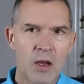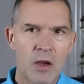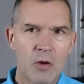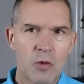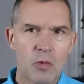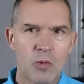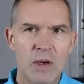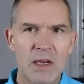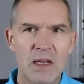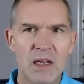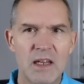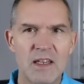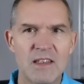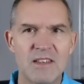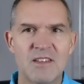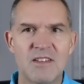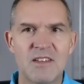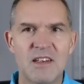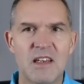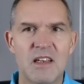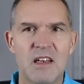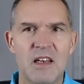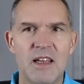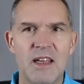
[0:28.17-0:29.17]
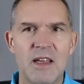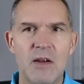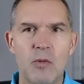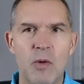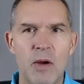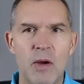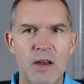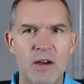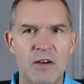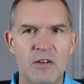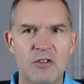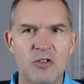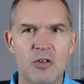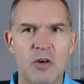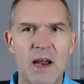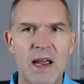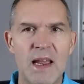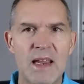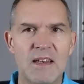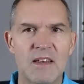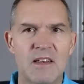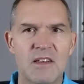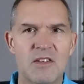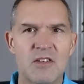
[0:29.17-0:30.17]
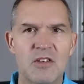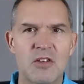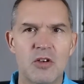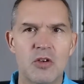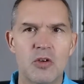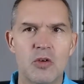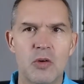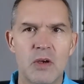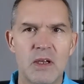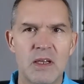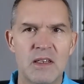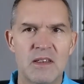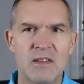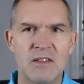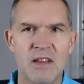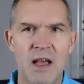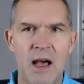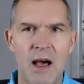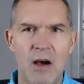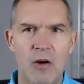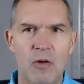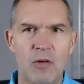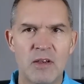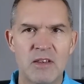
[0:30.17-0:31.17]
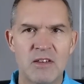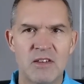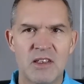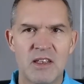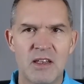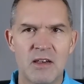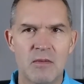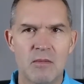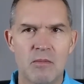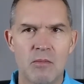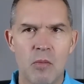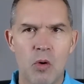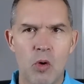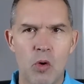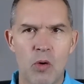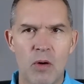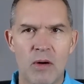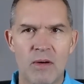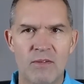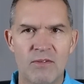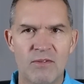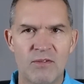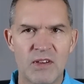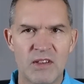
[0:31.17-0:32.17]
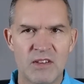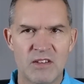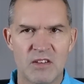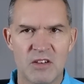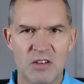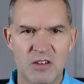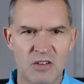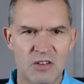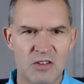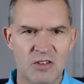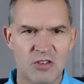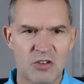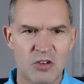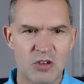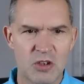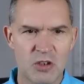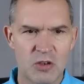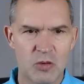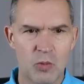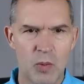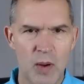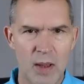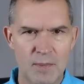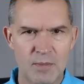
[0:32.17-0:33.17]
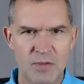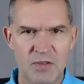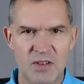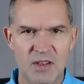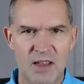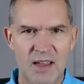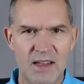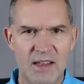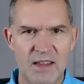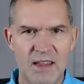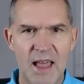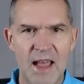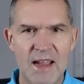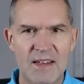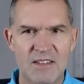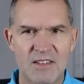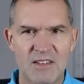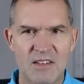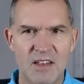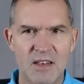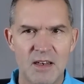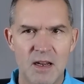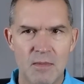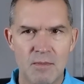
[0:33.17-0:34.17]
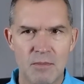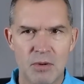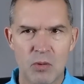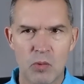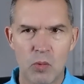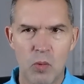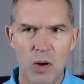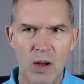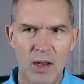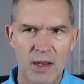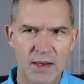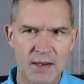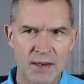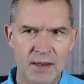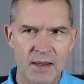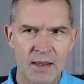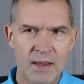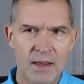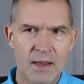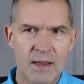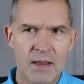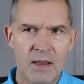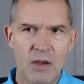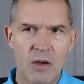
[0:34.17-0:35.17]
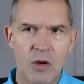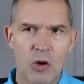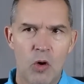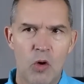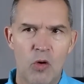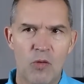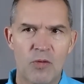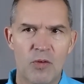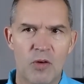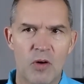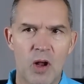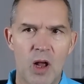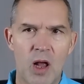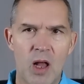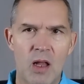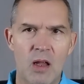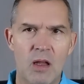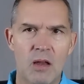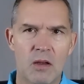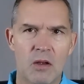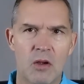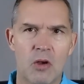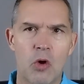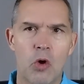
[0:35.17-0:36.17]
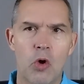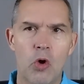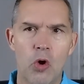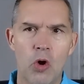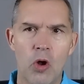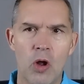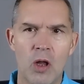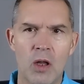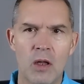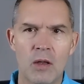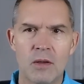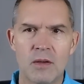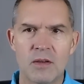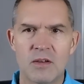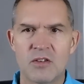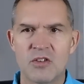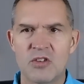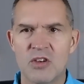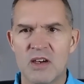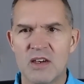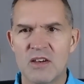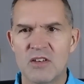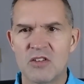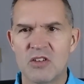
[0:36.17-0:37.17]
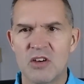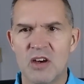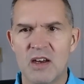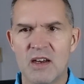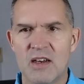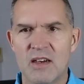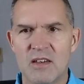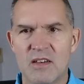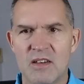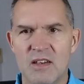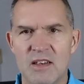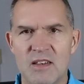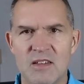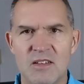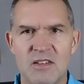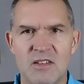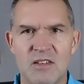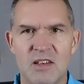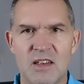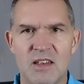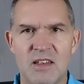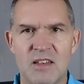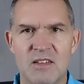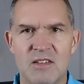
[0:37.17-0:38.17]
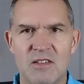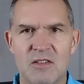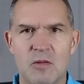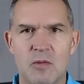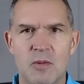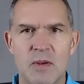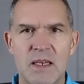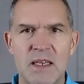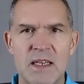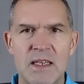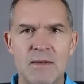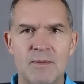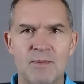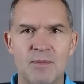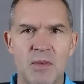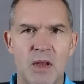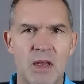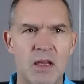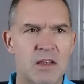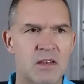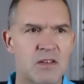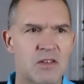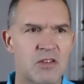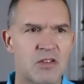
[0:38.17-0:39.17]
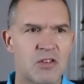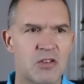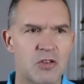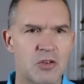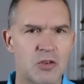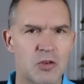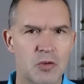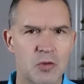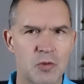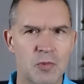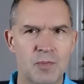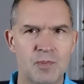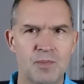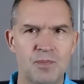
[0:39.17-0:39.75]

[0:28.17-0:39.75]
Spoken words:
realistically, what you're trying to do is always get more visitors to your website. That's the number one overall goal. Check, check, test, test, 3, 2.